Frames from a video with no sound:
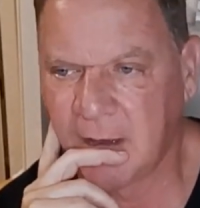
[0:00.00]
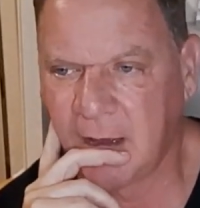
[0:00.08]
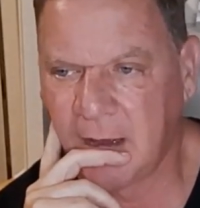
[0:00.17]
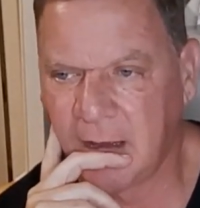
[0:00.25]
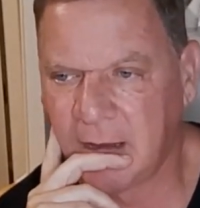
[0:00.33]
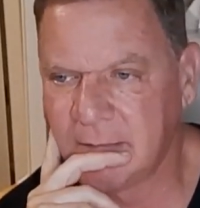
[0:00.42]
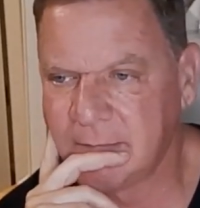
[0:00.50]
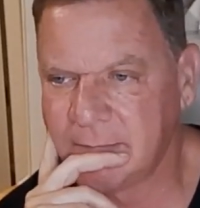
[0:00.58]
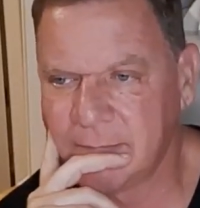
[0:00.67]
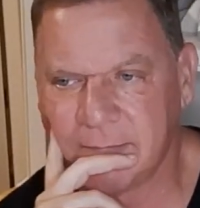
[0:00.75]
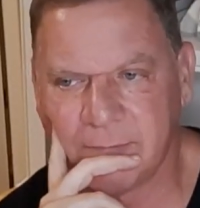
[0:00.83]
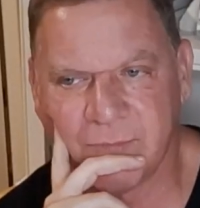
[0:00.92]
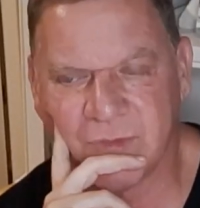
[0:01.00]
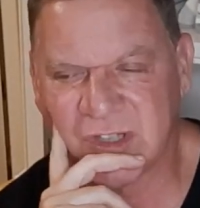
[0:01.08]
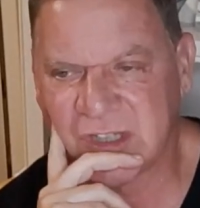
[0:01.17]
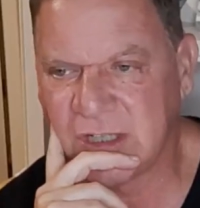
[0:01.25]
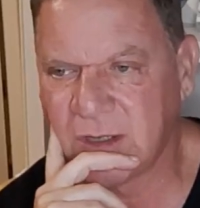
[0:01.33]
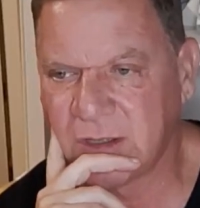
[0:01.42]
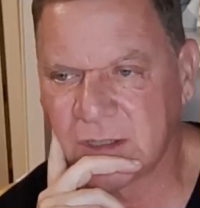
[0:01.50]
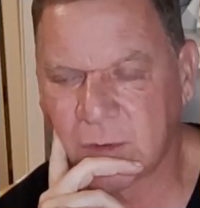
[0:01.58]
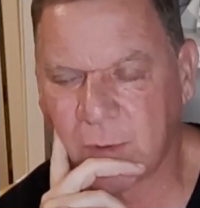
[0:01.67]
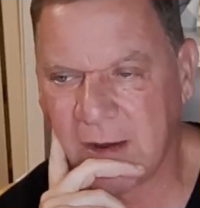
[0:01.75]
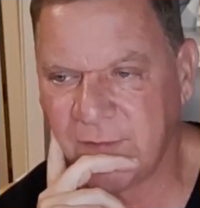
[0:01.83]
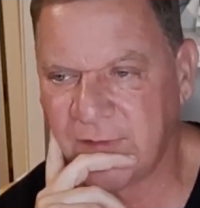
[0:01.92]
uh, still is
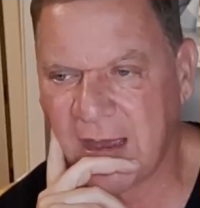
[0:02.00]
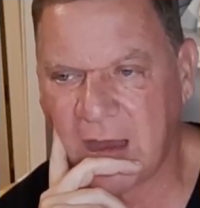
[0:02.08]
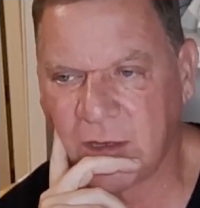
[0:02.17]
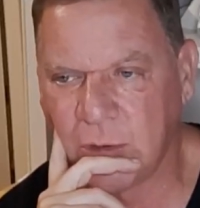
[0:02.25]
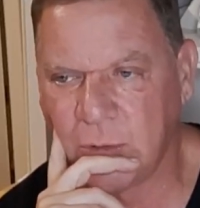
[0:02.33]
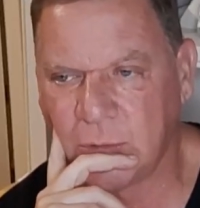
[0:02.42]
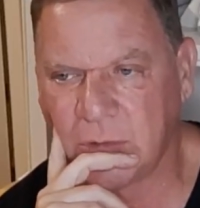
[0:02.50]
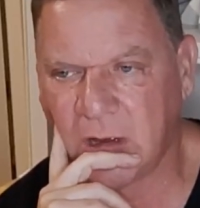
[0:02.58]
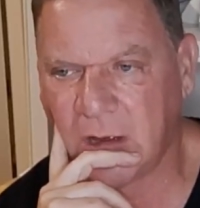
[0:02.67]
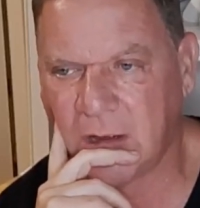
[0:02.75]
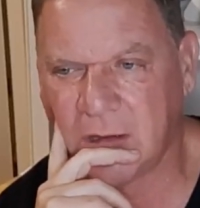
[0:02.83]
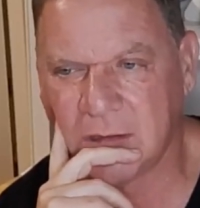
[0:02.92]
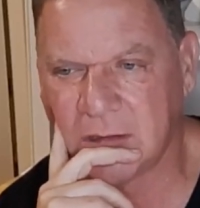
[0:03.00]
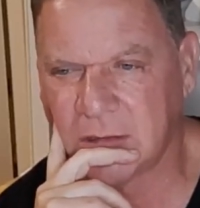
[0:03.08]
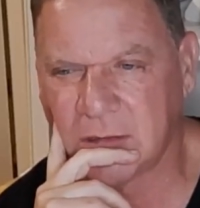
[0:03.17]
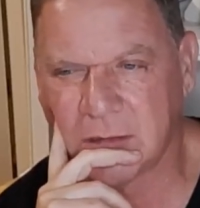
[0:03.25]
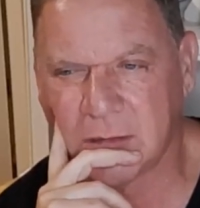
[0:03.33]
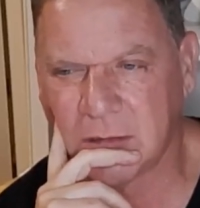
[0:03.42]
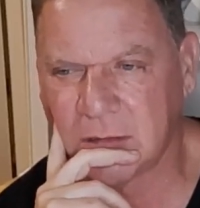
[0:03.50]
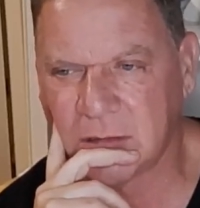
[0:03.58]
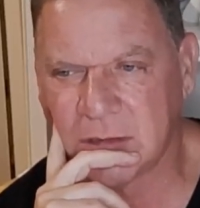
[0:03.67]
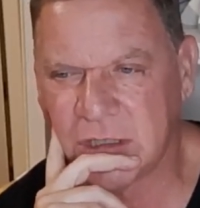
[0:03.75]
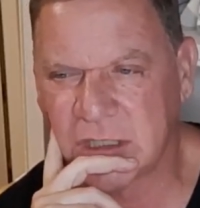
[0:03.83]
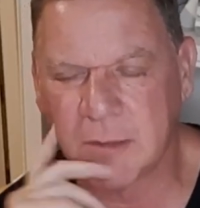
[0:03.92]
great value uh,
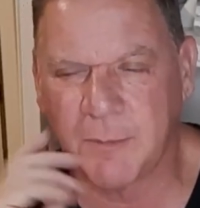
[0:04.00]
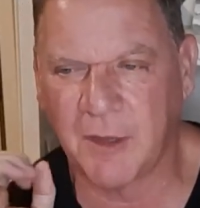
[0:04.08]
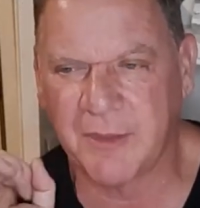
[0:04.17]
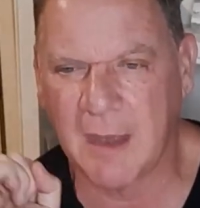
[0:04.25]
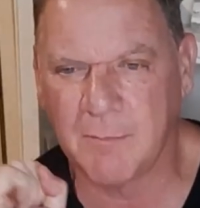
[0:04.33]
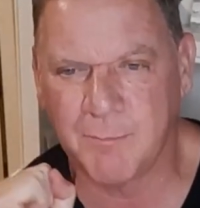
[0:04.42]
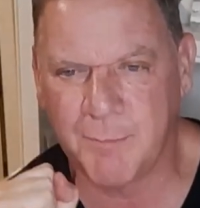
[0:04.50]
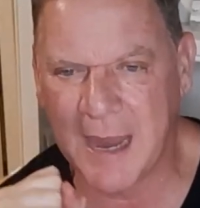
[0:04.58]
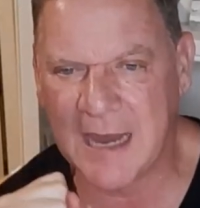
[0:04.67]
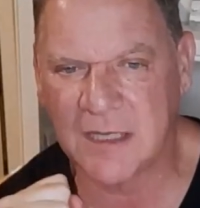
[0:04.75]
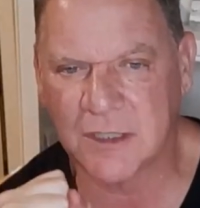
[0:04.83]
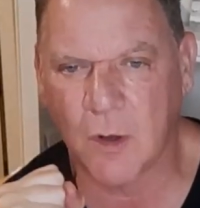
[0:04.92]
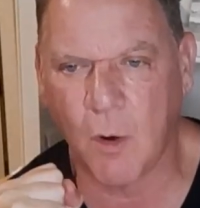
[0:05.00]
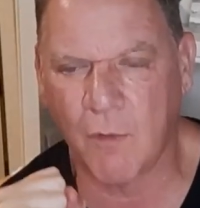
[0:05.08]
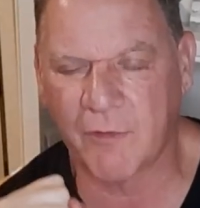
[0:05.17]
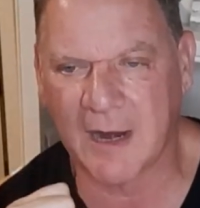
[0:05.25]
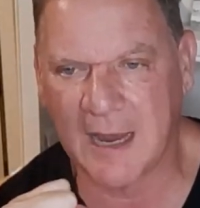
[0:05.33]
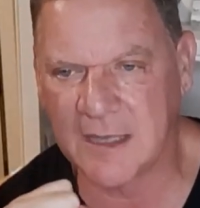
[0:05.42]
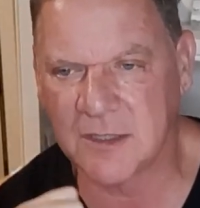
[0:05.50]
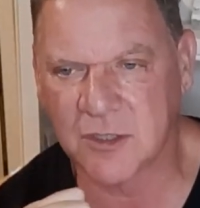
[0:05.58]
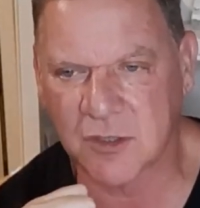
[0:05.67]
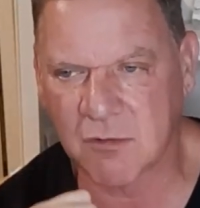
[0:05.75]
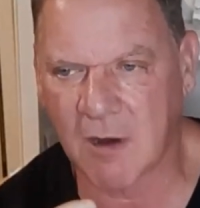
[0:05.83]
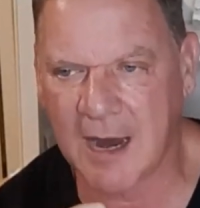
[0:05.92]
uh, just to build that base overhead
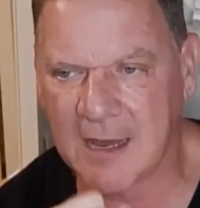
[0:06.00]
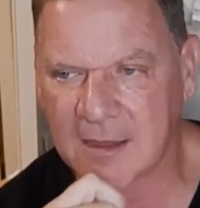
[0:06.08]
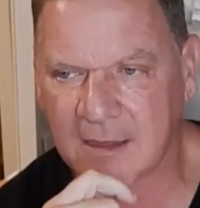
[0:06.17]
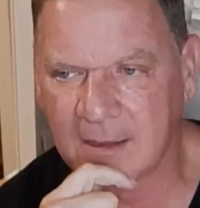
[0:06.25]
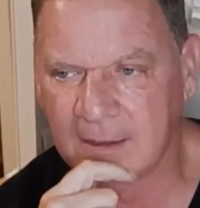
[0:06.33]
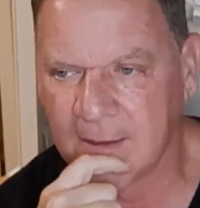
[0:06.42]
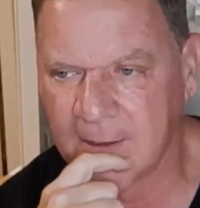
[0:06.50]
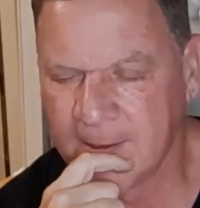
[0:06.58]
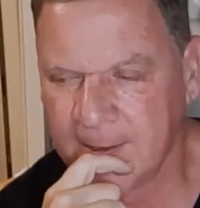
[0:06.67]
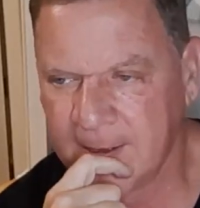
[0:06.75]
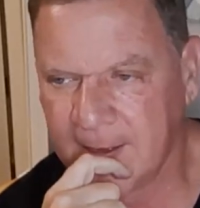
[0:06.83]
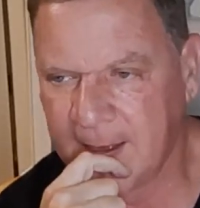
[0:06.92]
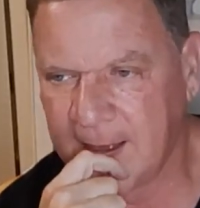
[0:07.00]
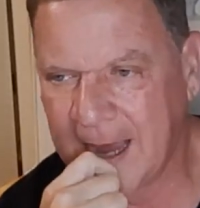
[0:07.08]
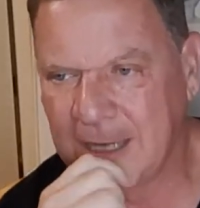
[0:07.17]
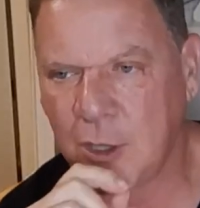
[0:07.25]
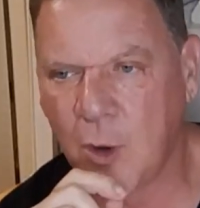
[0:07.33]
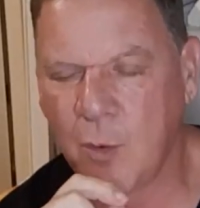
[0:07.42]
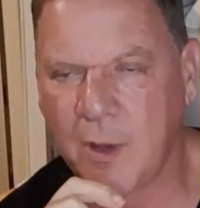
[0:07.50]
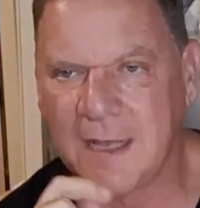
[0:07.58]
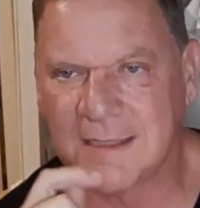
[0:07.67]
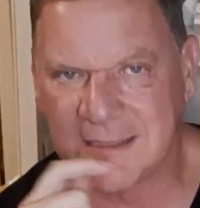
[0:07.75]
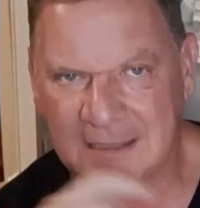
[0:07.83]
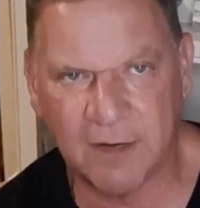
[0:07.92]
strength. Uh, I know
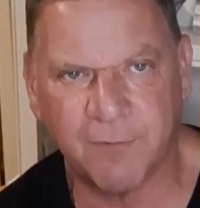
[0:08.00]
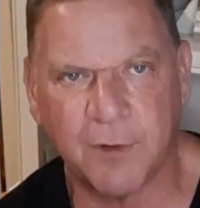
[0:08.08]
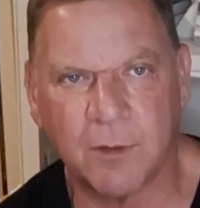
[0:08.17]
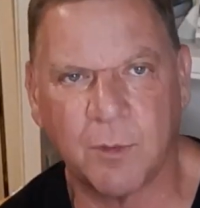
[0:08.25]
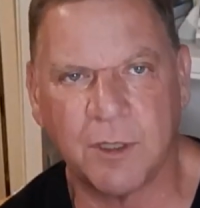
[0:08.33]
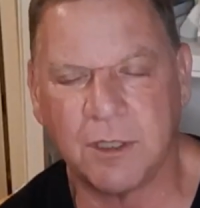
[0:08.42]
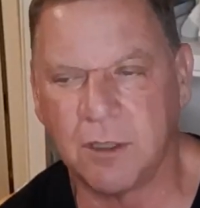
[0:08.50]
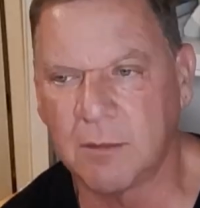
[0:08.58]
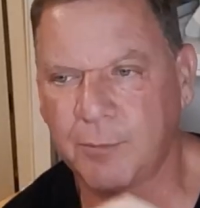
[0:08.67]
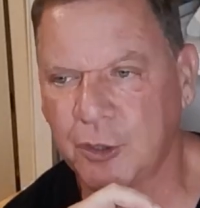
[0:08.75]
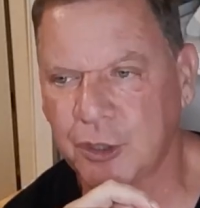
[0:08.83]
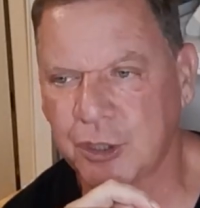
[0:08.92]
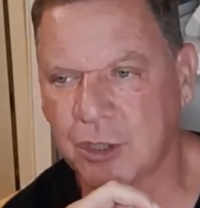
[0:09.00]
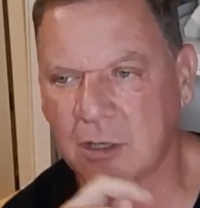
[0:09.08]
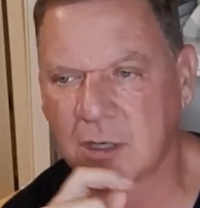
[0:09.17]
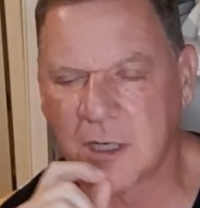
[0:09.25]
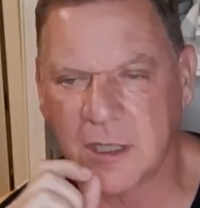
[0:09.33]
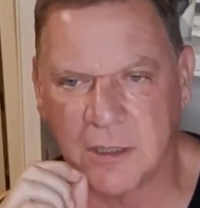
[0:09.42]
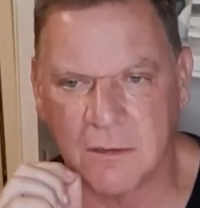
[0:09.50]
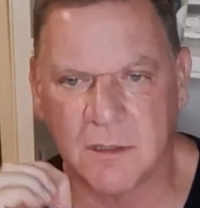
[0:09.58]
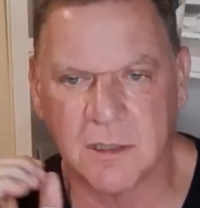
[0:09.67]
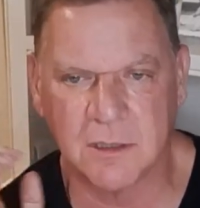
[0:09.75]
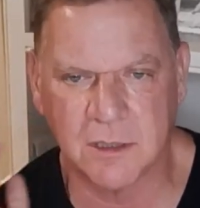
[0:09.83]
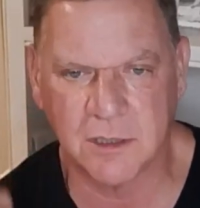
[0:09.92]
it's different when you do the push jerk and you do
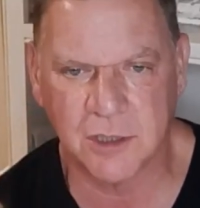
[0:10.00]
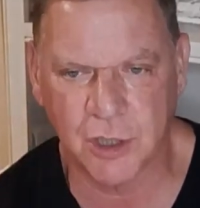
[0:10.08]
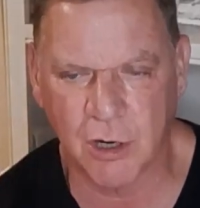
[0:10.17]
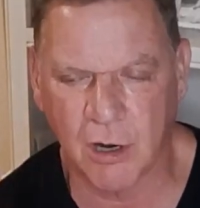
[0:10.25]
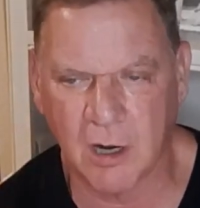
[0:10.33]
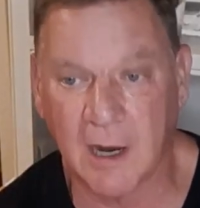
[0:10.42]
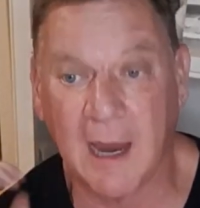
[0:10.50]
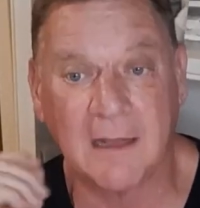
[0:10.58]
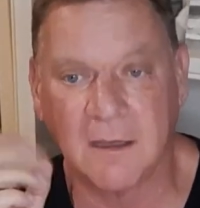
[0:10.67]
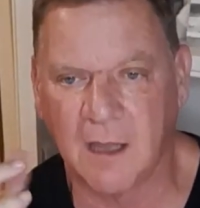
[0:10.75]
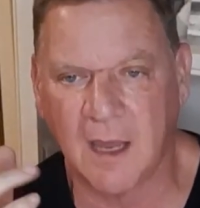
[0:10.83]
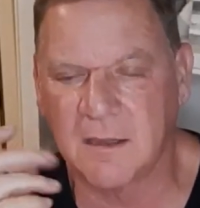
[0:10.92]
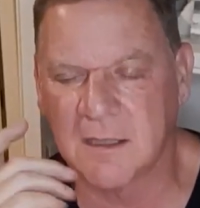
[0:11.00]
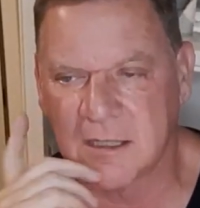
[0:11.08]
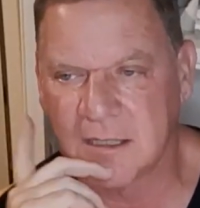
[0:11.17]
the, the jerk and, and the